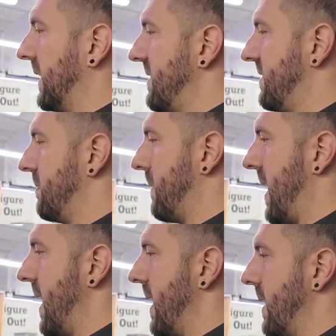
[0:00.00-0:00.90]
placed
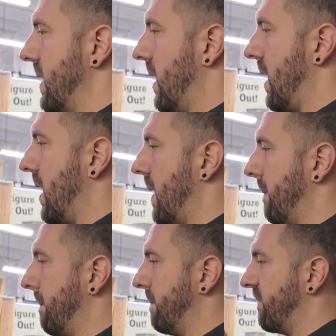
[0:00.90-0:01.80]
my
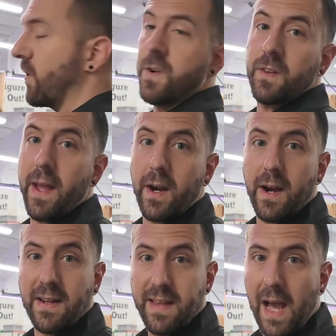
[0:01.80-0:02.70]
first layer
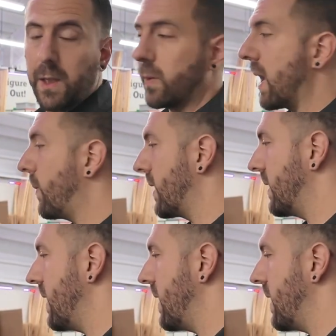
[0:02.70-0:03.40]
exactly where I wanted